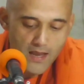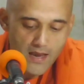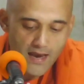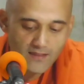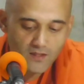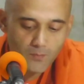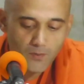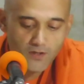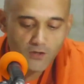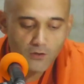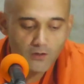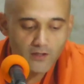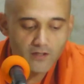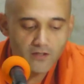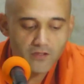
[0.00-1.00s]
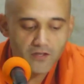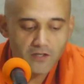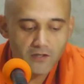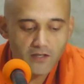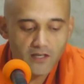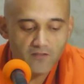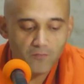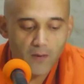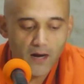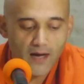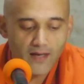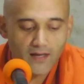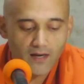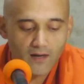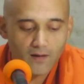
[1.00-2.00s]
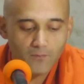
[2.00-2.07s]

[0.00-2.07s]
and the peculiar theory of Maya,